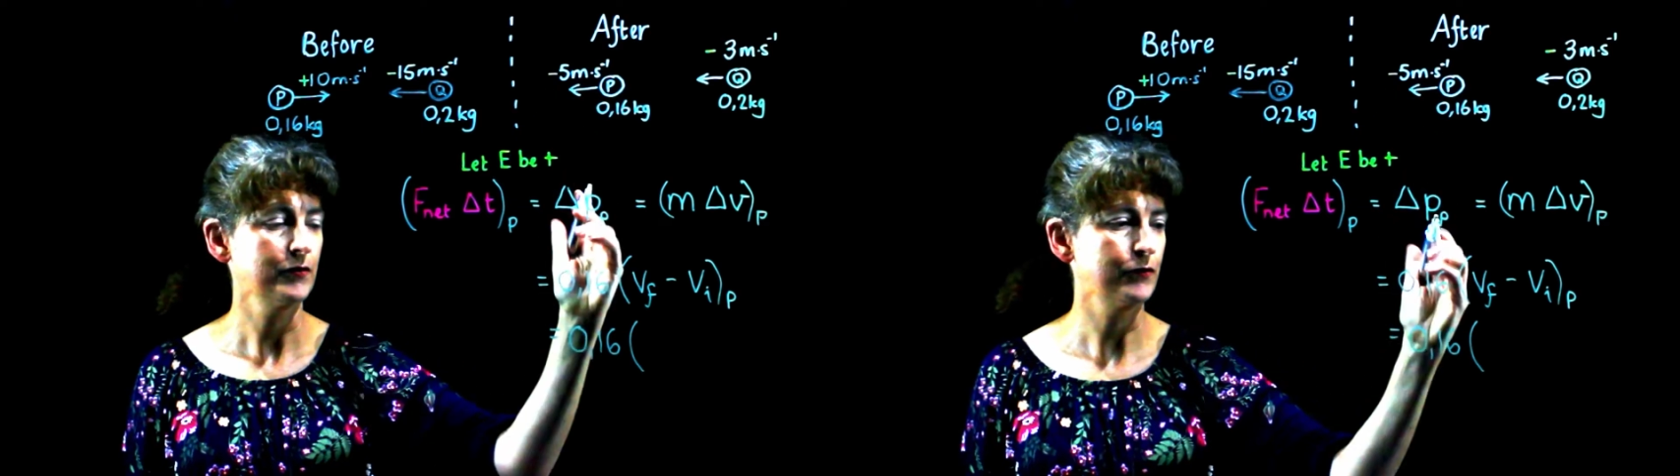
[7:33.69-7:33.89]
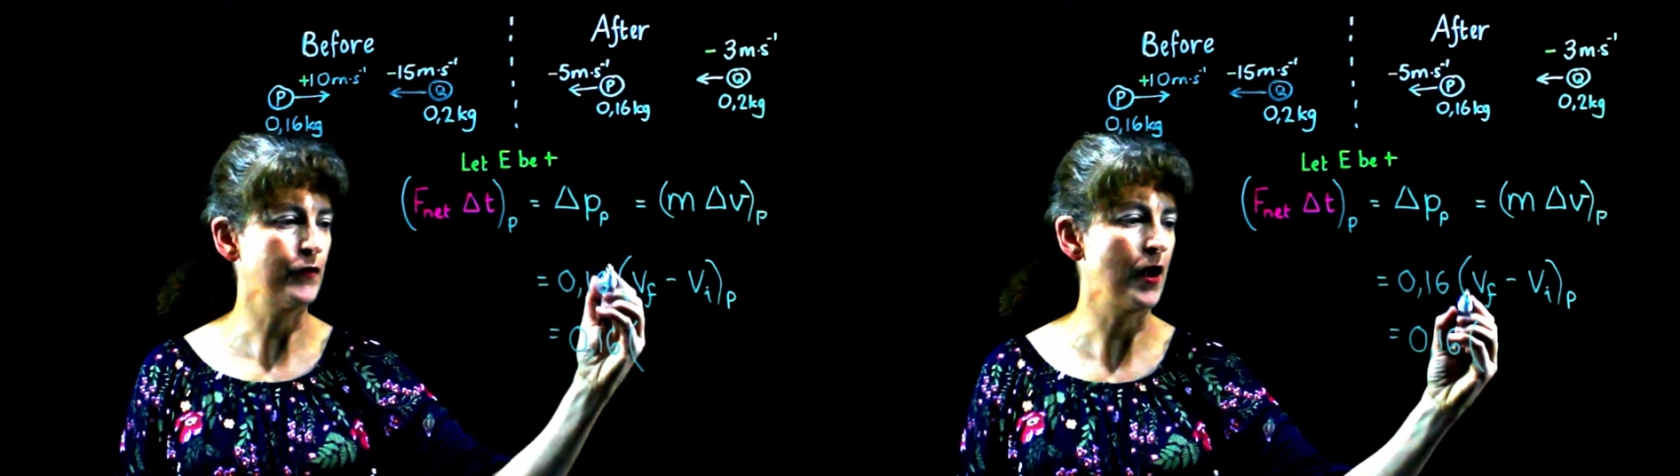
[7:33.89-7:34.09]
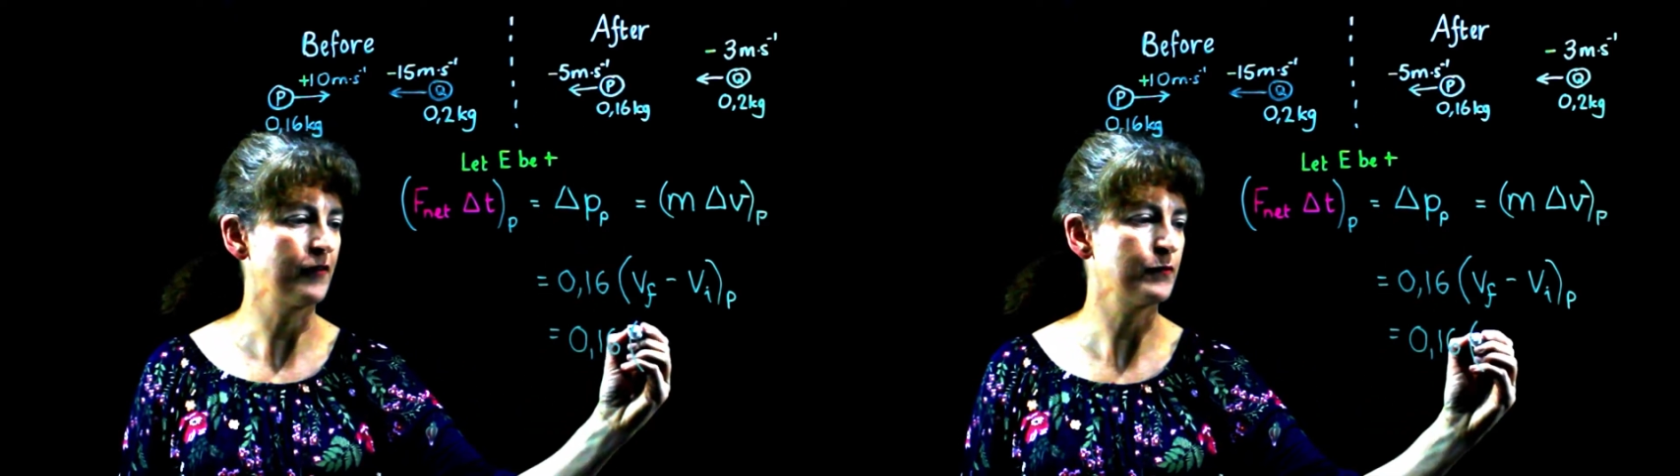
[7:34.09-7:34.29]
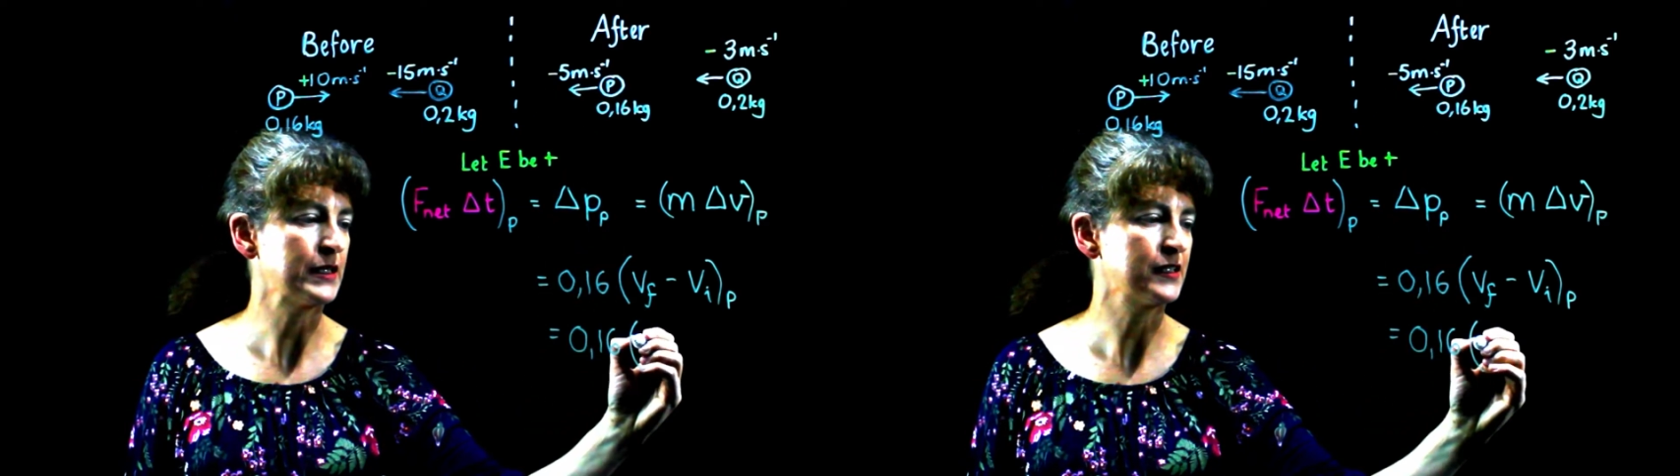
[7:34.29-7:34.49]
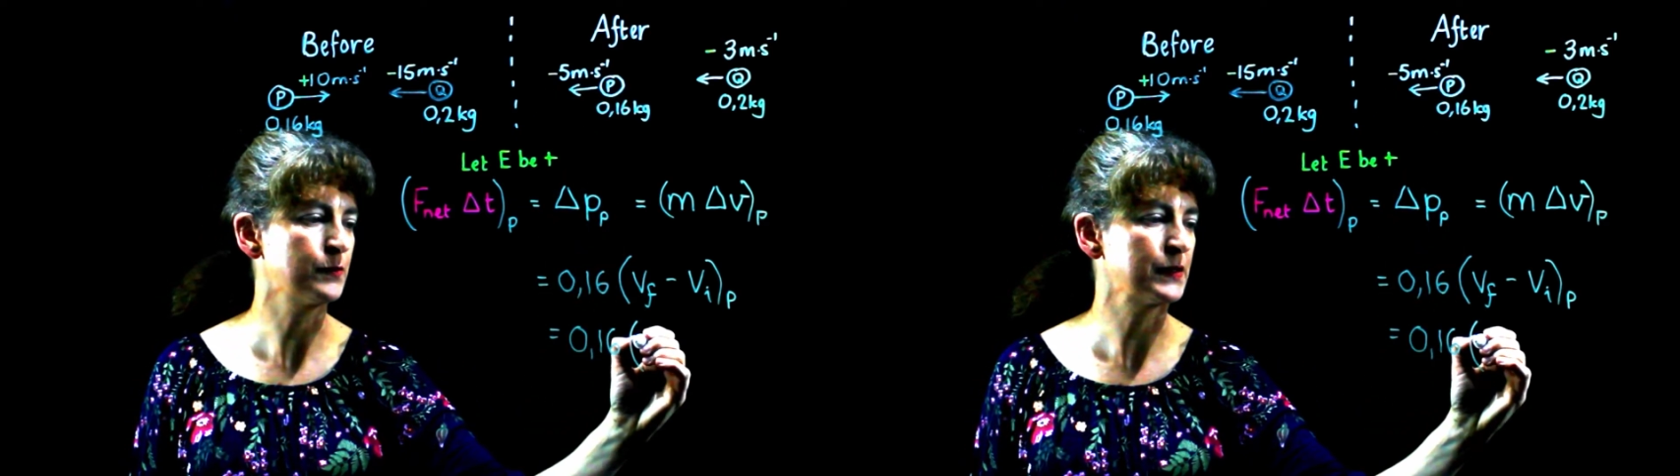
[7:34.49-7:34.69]
5
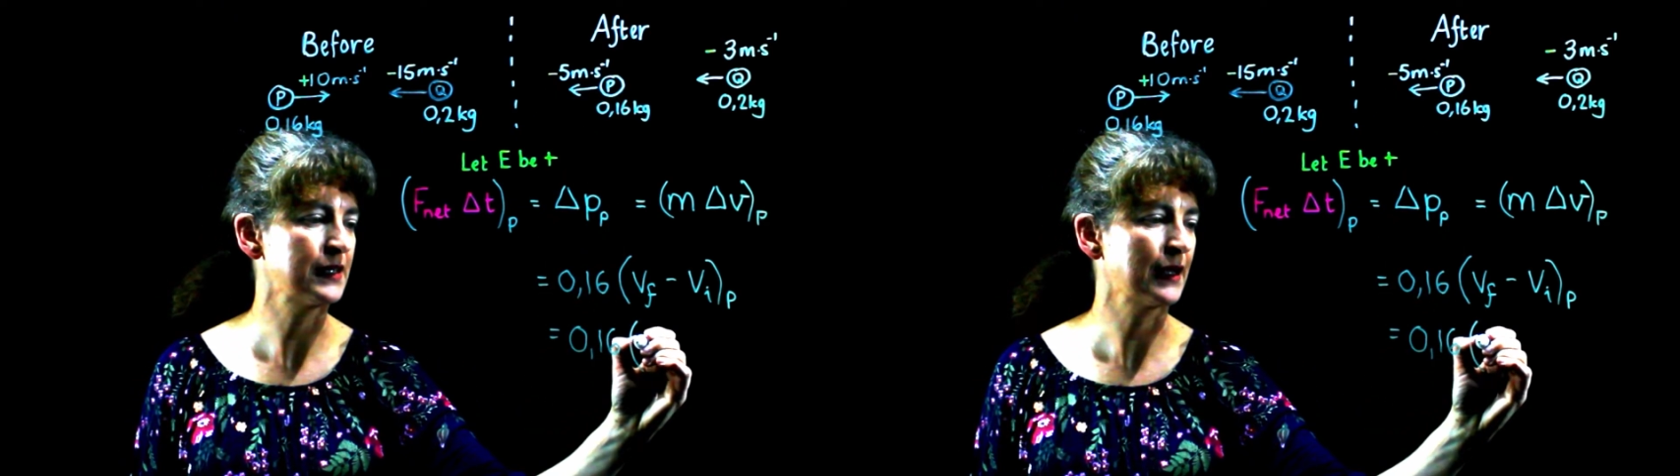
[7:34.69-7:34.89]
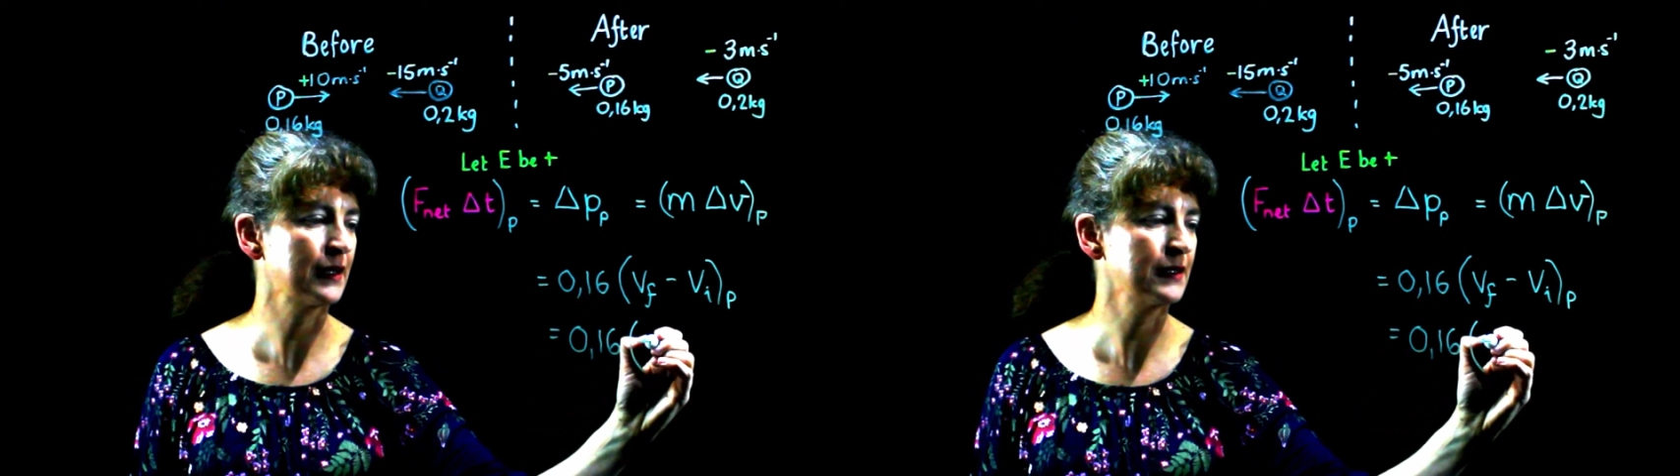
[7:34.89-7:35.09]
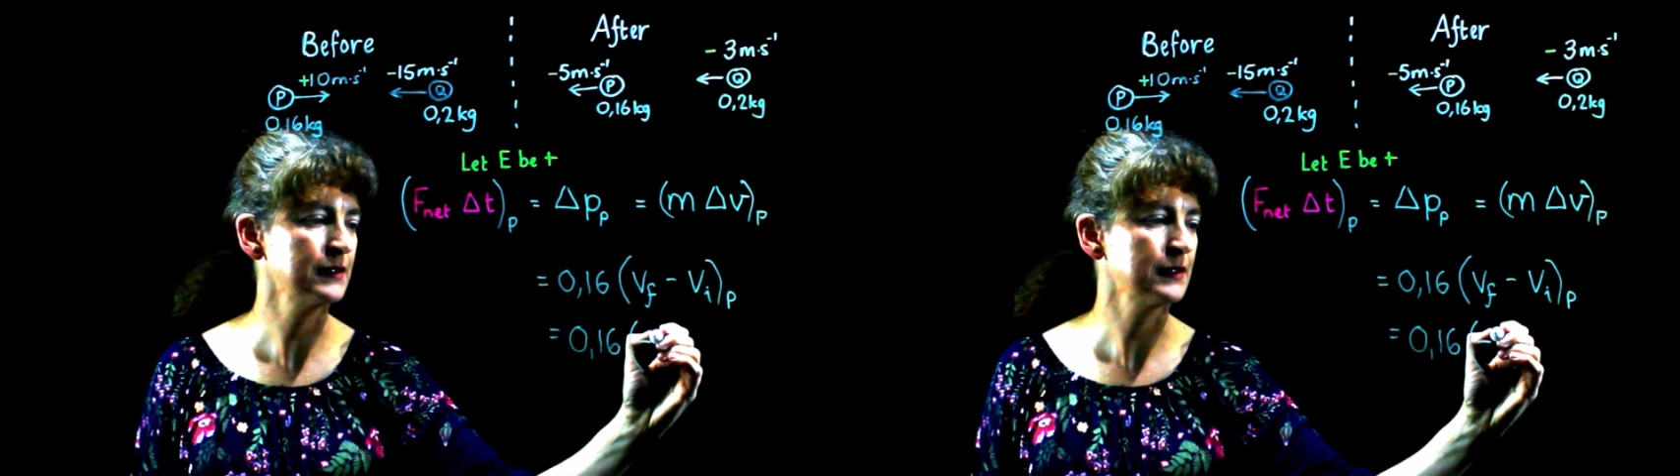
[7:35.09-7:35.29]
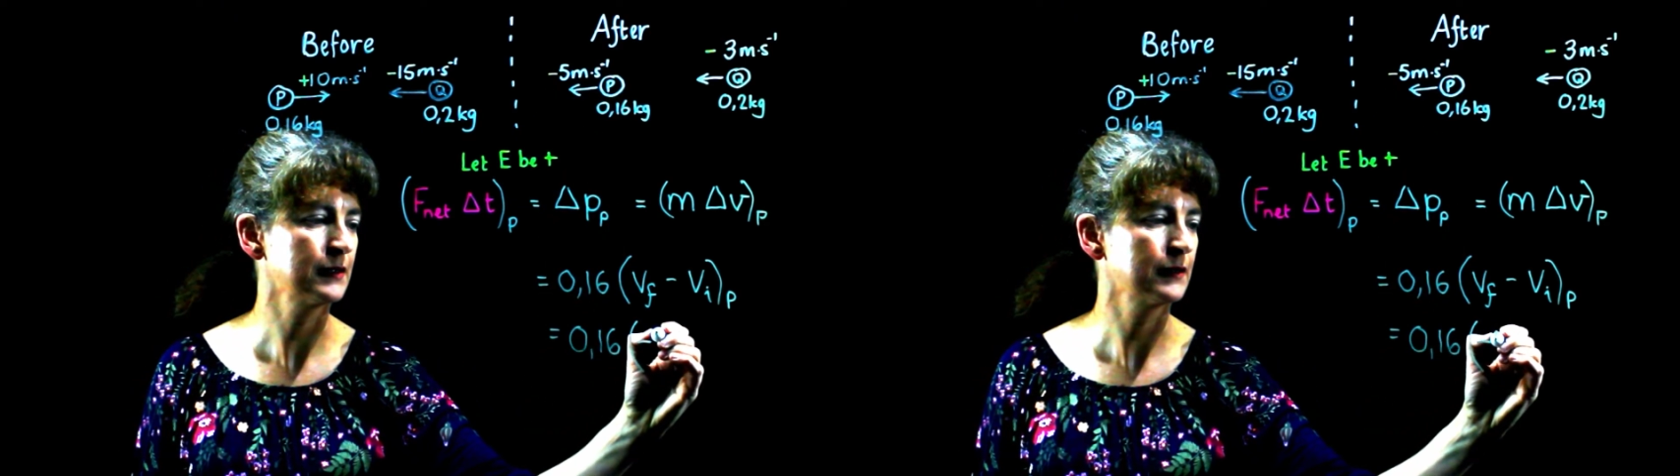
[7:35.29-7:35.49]
meters per second,